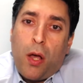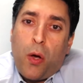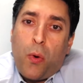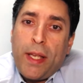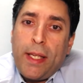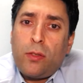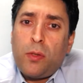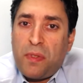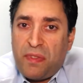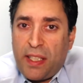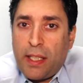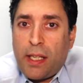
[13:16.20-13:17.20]
we need to be
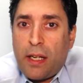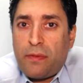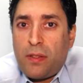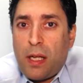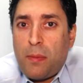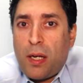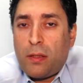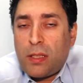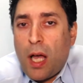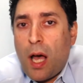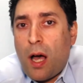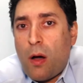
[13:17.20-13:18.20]
very careful about
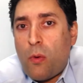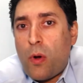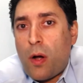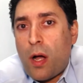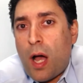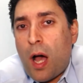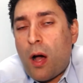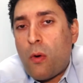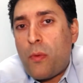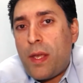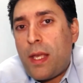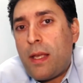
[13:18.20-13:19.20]

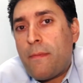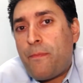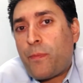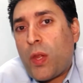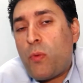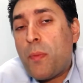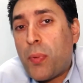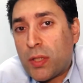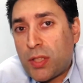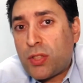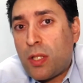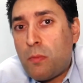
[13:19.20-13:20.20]
how we
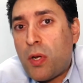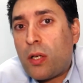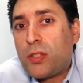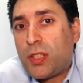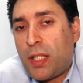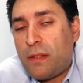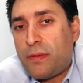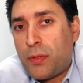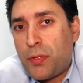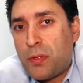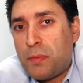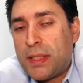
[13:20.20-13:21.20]
position blockchain
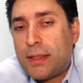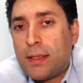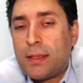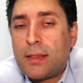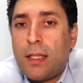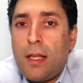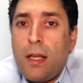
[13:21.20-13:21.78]
for your business.